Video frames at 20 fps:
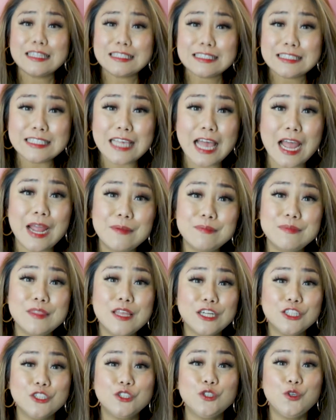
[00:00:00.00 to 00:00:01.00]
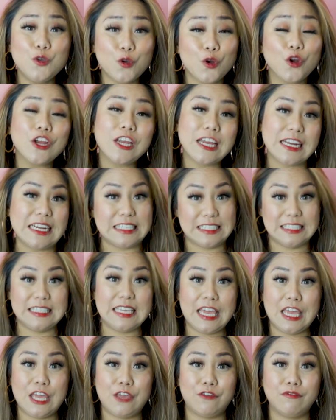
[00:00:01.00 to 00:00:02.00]
time that you're gonna
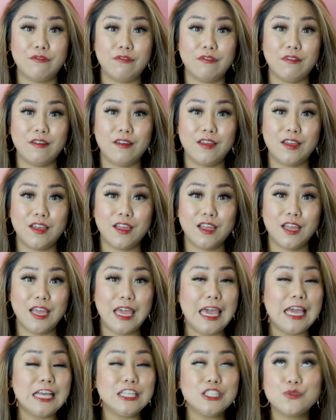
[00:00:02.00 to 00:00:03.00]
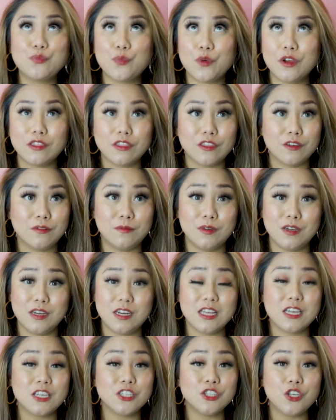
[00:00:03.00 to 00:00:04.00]
save, it's worth the
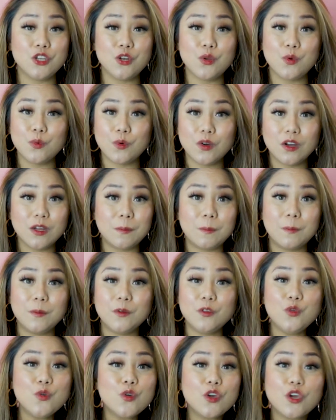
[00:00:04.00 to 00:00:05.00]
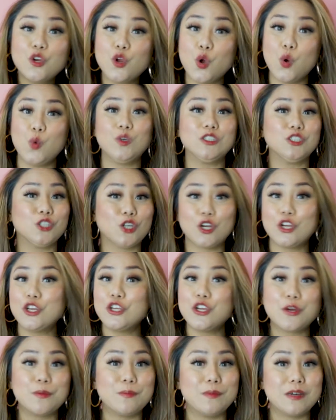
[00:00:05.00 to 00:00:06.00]
money. Because you know what, you can always
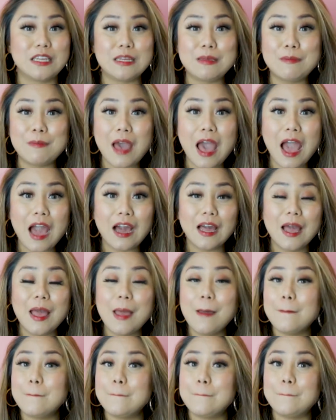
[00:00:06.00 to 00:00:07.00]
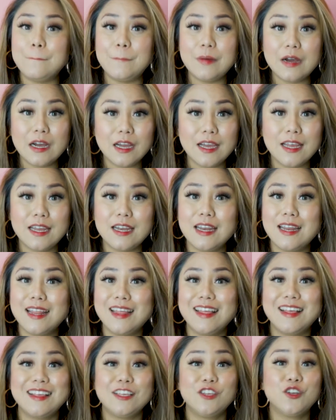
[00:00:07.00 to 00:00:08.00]
earn your money back, but
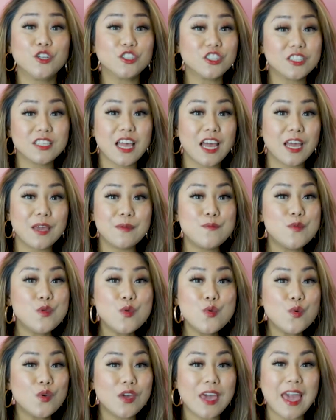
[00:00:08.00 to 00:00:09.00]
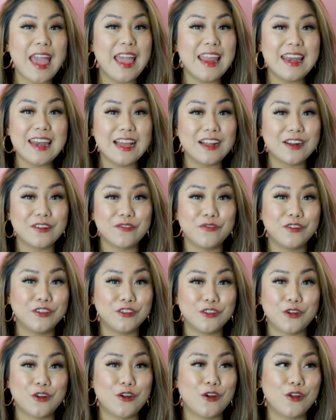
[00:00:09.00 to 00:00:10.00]
your time, you cannot
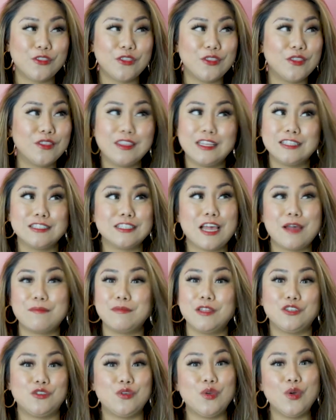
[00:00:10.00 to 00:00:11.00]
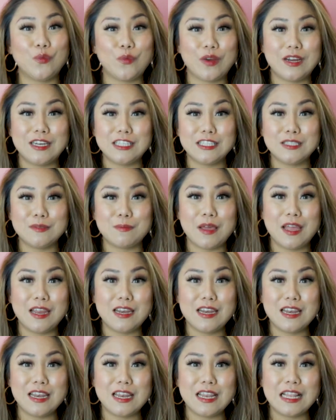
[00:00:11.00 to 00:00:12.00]
return on the time that you already spent.
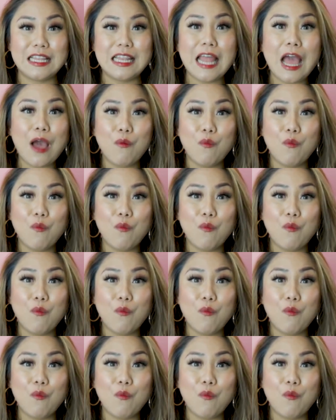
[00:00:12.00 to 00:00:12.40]
That